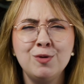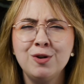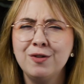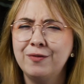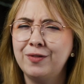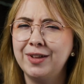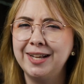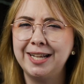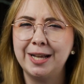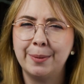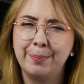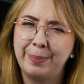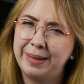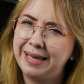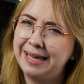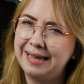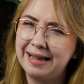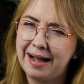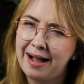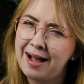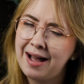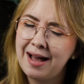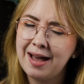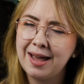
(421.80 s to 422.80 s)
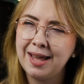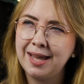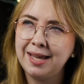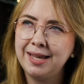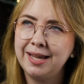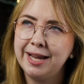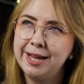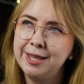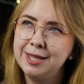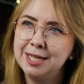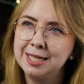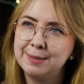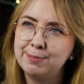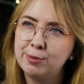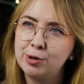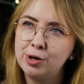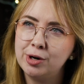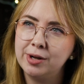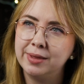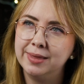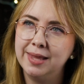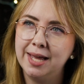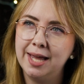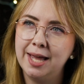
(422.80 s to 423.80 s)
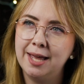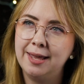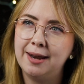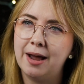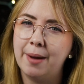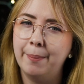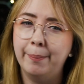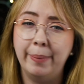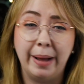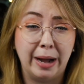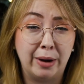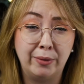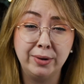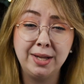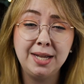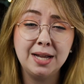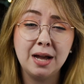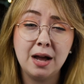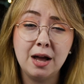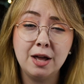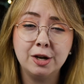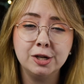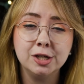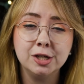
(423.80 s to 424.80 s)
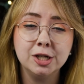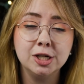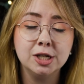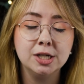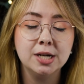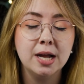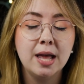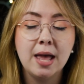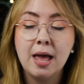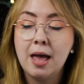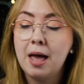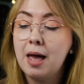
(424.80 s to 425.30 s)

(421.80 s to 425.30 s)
more of like a PI in this book than a bounty hunter,